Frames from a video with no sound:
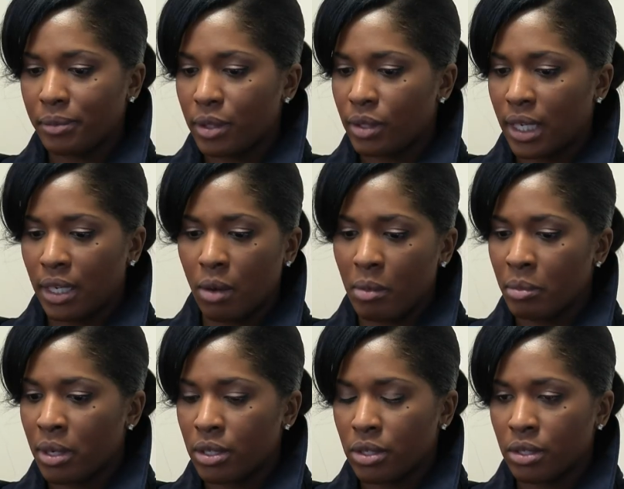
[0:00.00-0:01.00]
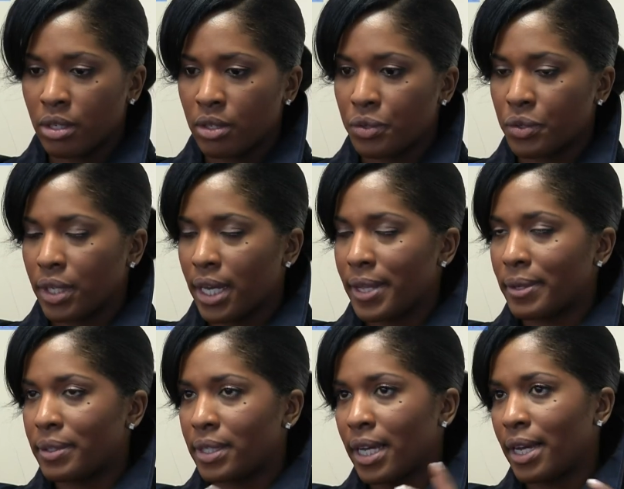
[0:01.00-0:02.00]
Just getting all my brothers and sisters together
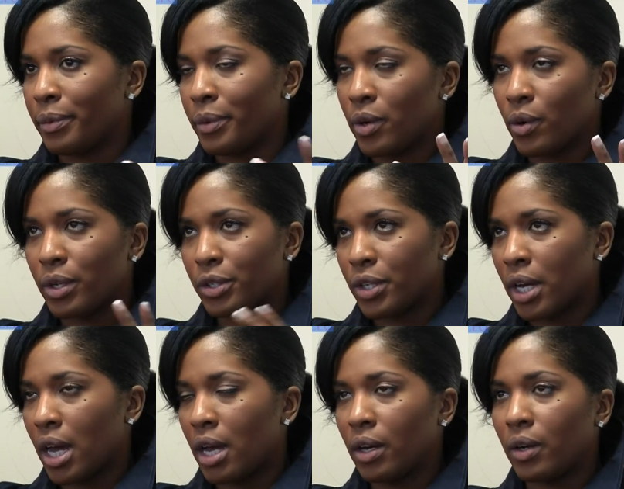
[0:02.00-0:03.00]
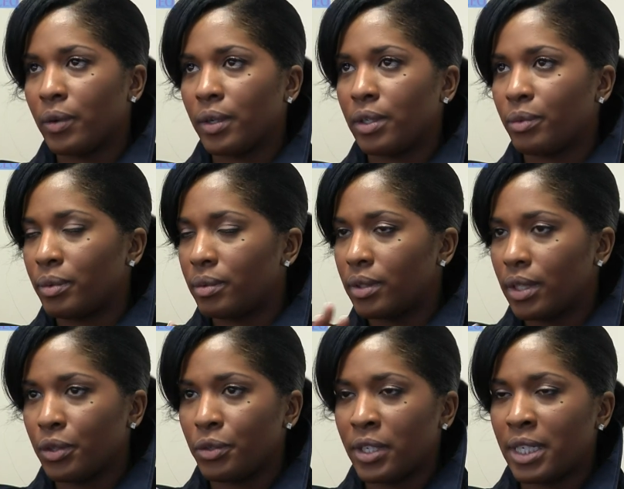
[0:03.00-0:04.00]
and saying, we're going to Chicago and, you
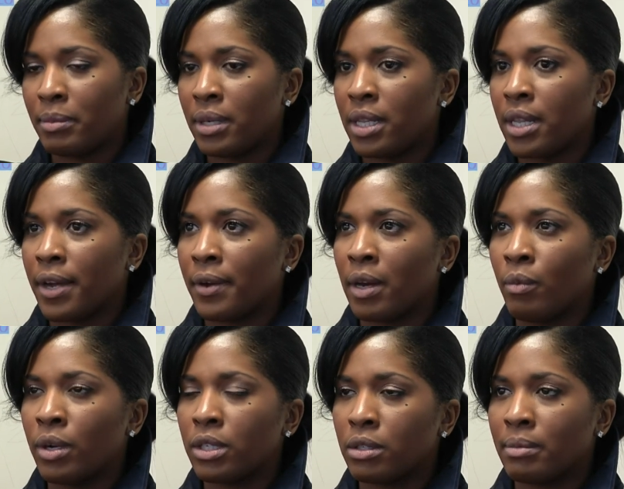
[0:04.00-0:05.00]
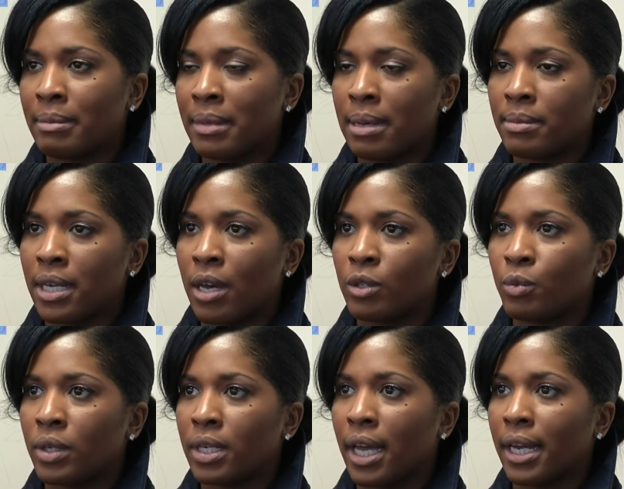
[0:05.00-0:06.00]
know, you need to be there. And I went to my mom's house
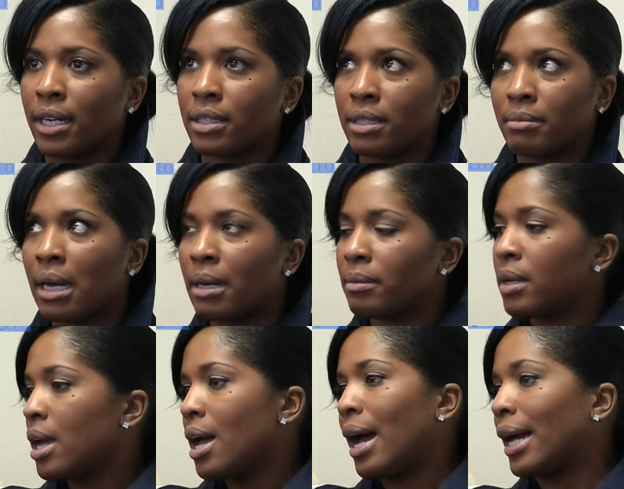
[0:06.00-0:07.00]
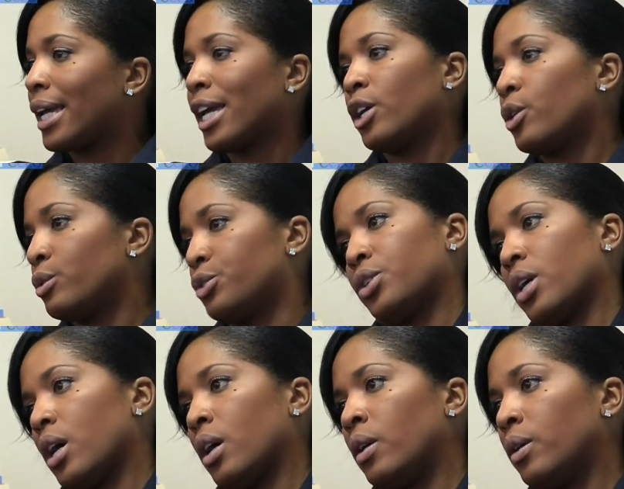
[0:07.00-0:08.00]
one night and I said, Mom, I can't go to
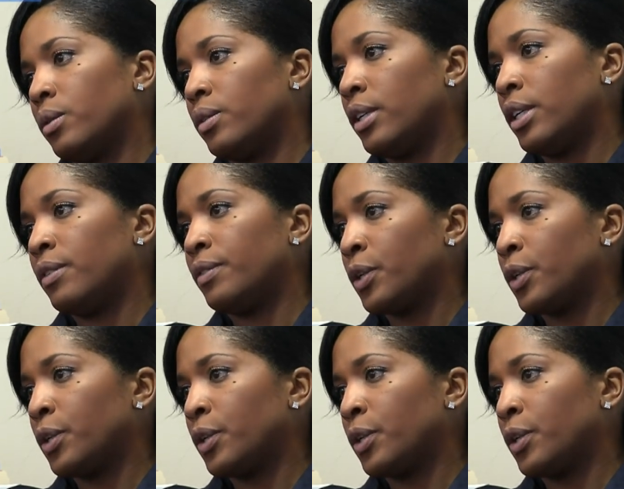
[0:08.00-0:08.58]
Chicago, you know, for